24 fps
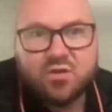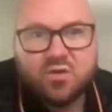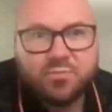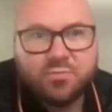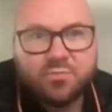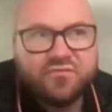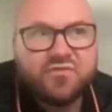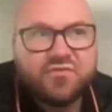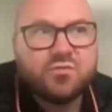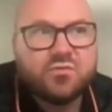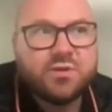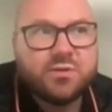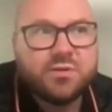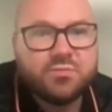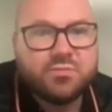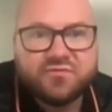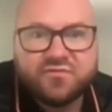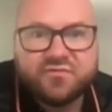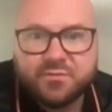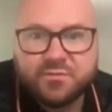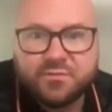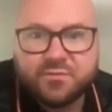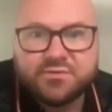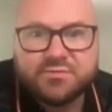Help a few people
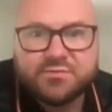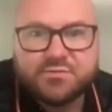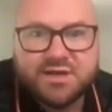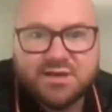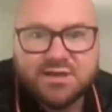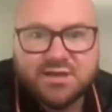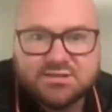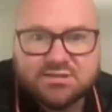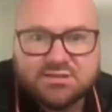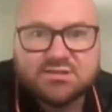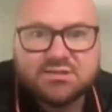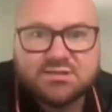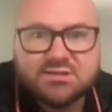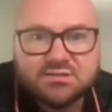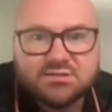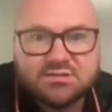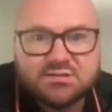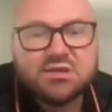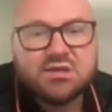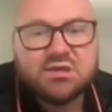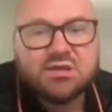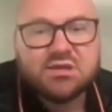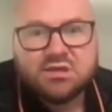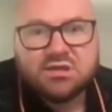flip some houses
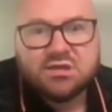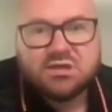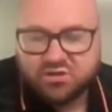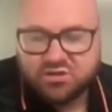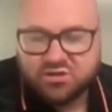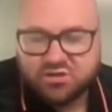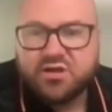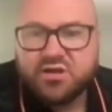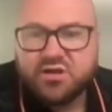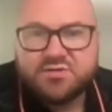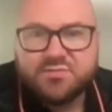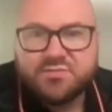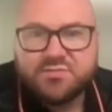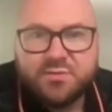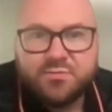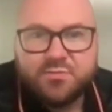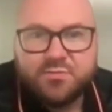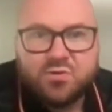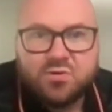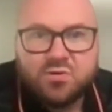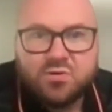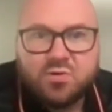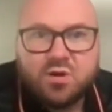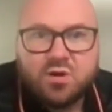and certainly help some
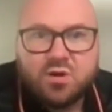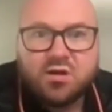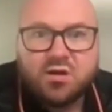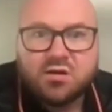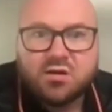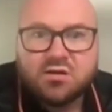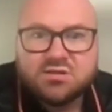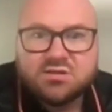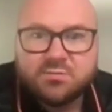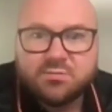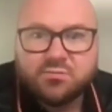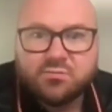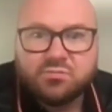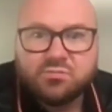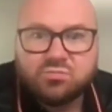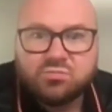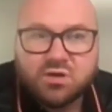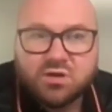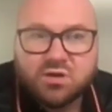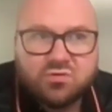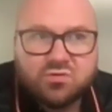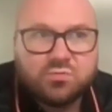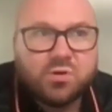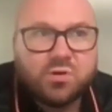people acquire some
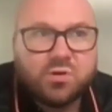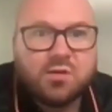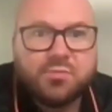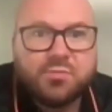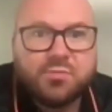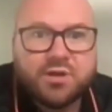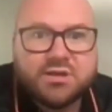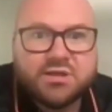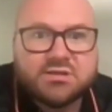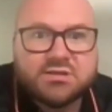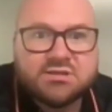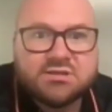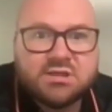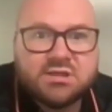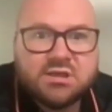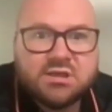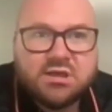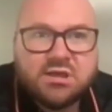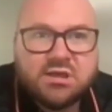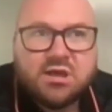rental properties.